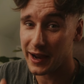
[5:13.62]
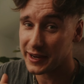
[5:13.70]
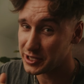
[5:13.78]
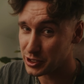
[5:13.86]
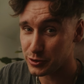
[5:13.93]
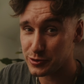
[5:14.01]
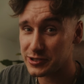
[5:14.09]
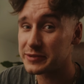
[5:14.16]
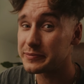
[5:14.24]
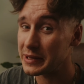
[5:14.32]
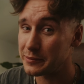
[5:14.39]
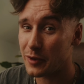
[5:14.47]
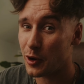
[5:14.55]
I used
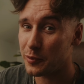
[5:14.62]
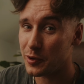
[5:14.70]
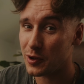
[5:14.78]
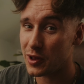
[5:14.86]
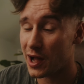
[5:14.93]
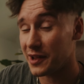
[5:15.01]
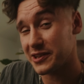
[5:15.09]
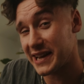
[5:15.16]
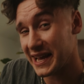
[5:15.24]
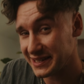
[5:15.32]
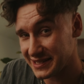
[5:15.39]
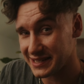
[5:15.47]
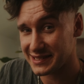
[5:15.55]
Mint Mobile on the
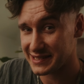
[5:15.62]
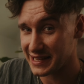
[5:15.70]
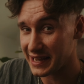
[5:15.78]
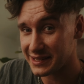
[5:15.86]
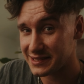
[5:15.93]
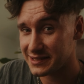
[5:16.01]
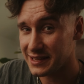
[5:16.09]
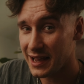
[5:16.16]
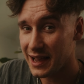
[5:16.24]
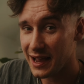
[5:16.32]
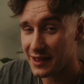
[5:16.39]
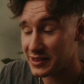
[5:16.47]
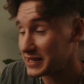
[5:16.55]
Nexus 6
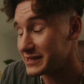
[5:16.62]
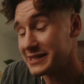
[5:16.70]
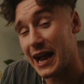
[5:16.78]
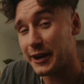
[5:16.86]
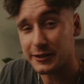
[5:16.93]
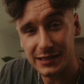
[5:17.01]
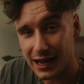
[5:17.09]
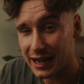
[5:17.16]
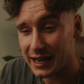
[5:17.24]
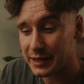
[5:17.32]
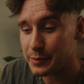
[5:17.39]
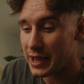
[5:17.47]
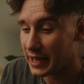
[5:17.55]
the entire time,